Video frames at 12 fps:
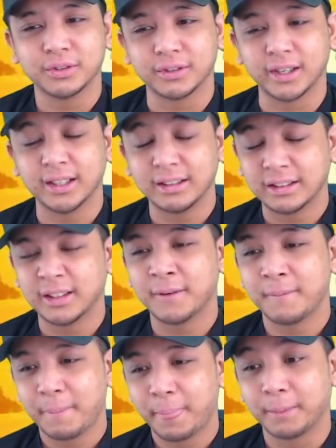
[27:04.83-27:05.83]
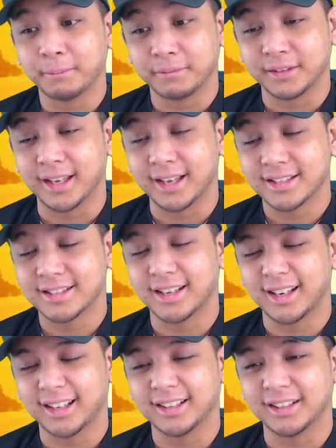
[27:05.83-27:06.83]
right? That's
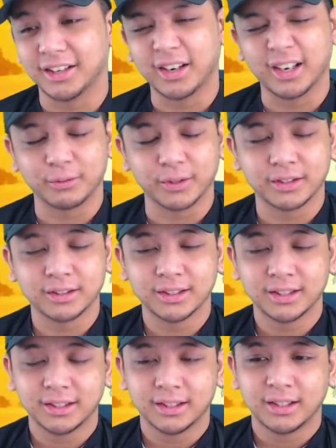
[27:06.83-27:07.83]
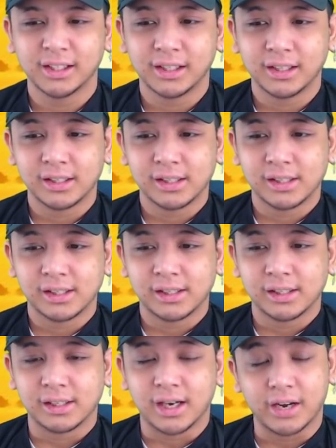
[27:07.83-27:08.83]
tight. All right, well,
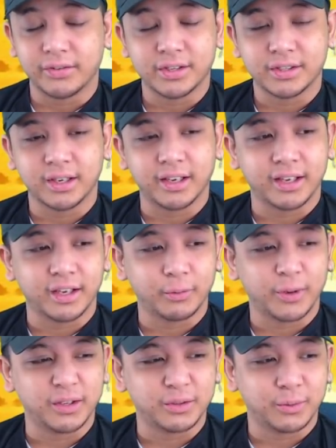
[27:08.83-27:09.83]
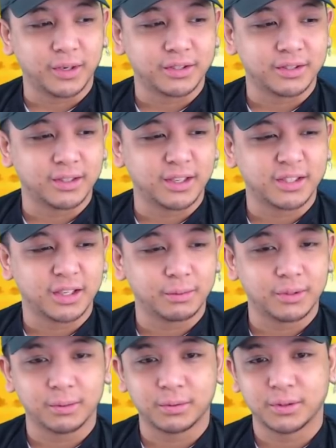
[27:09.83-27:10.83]
obviously I can't wait to watch the next
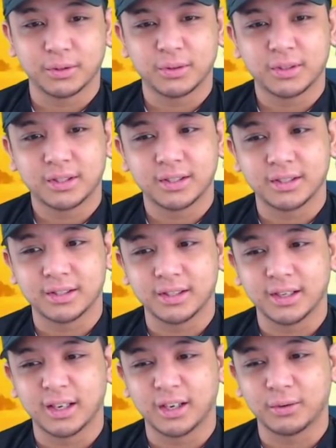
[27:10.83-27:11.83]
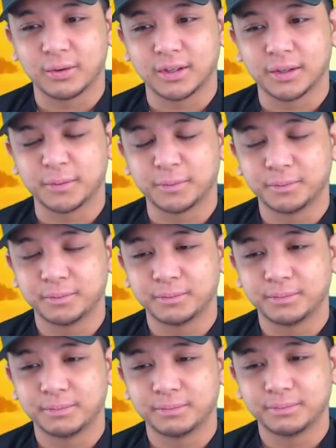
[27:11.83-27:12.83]
couple episodes to see how
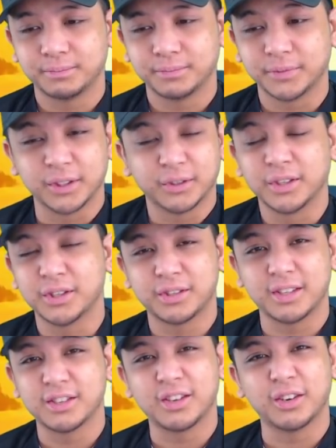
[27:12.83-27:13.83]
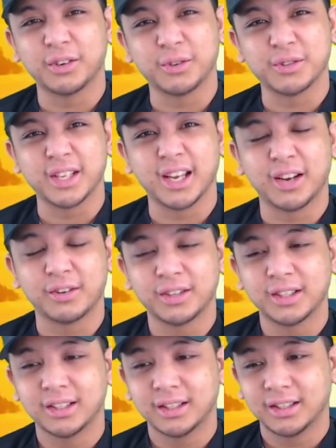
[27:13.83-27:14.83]
you know, this all goes
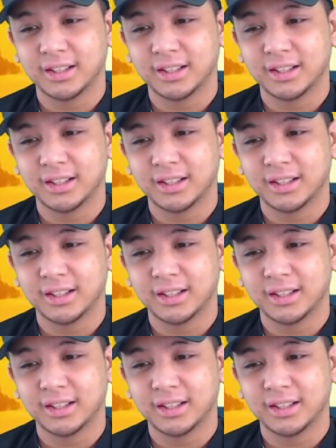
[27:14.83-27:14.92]
down.